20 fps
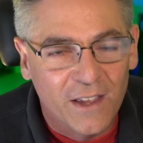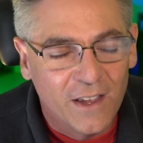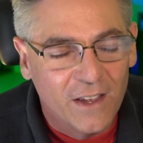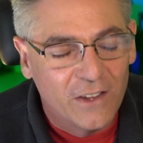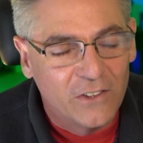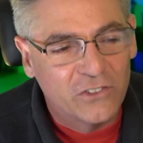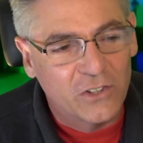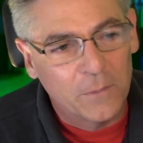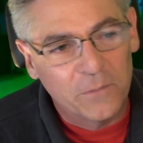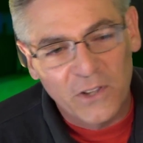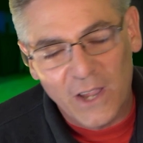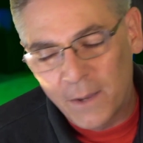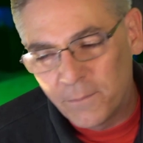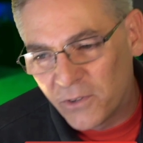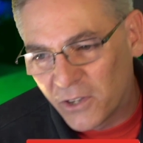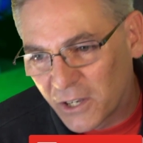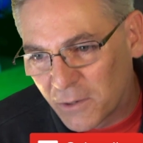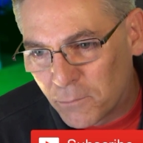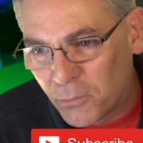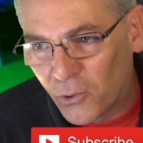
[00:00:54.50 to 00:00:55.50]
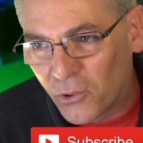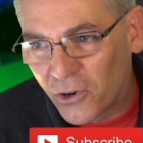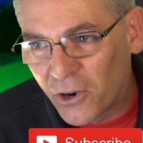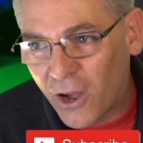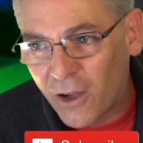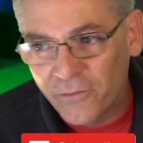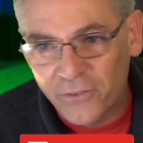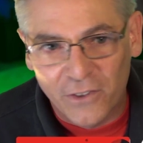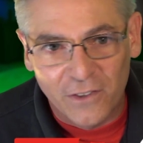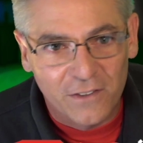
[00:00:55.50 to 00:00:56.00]
Sometimes I can pull it
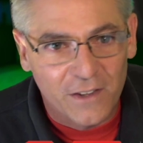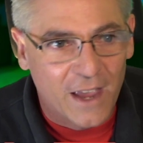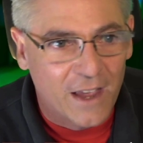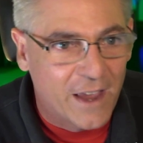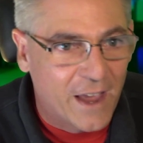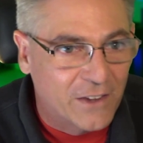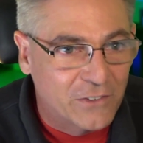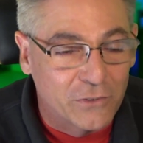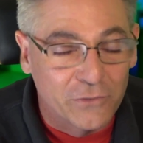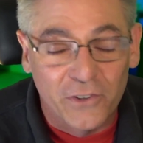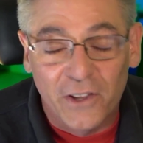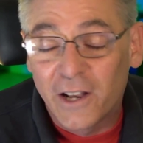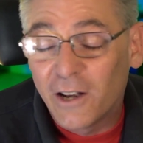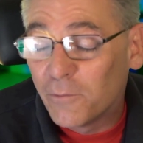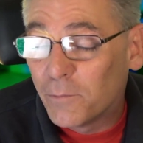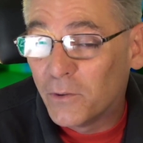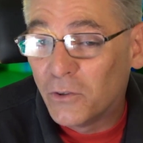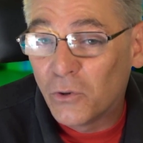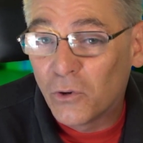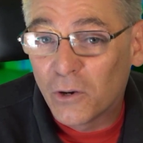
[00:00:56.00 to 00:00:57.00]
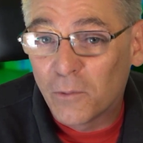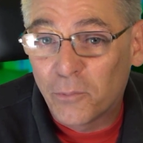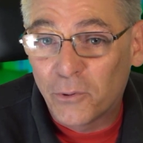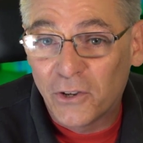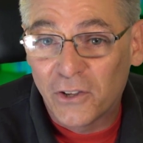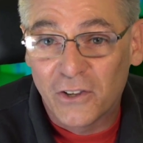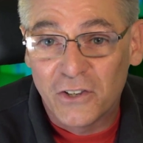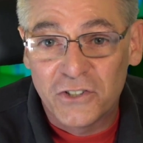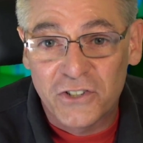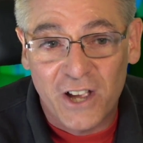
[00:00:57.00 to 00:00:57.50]
off, and as of late, I've been doing a pretty
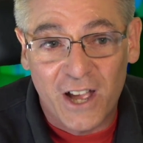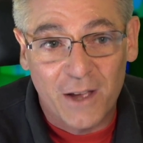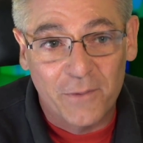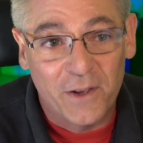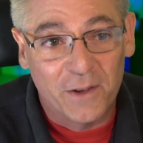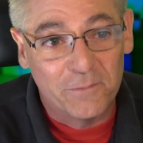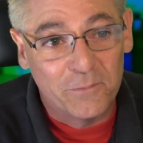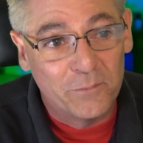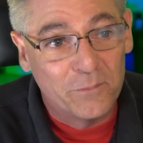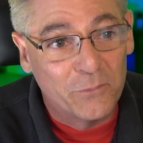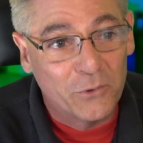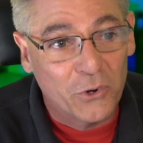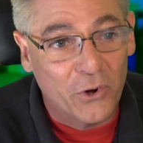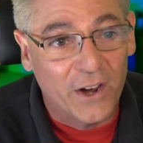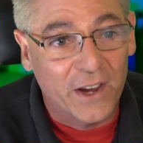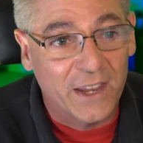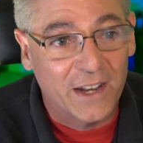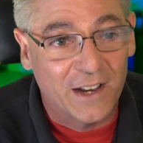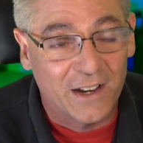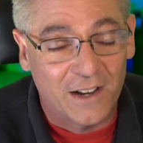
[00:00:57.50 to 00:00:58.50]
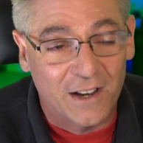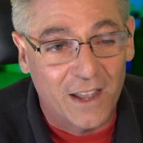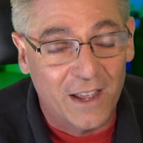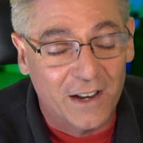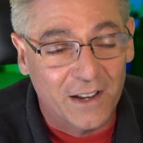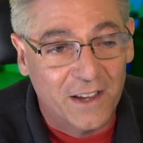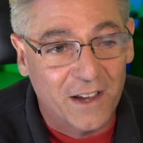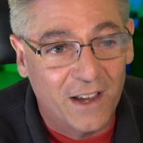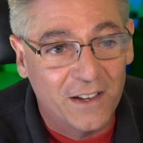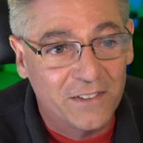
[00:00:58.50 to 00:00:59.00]
good job. I'm cranking out a lot
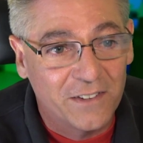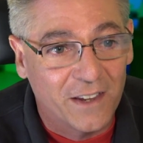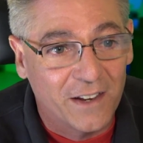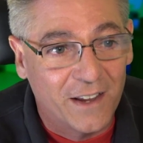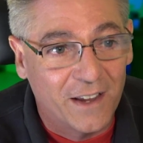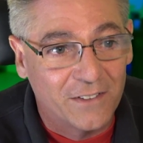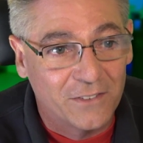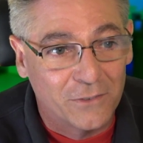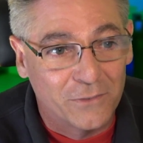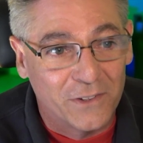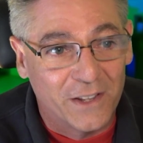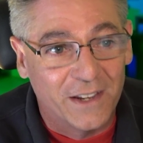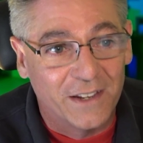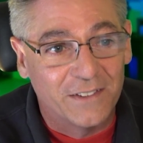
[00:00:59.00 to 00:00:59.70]
of content as of late.